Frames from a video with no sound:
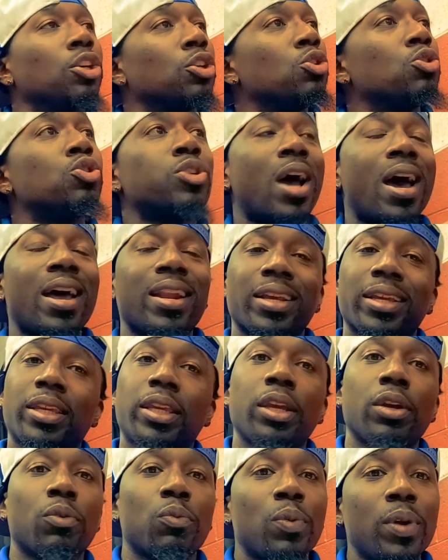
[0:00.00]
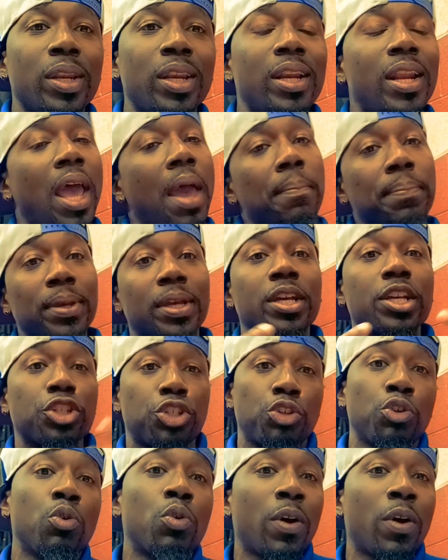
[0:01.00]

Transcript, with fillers: you try to get rid of that because you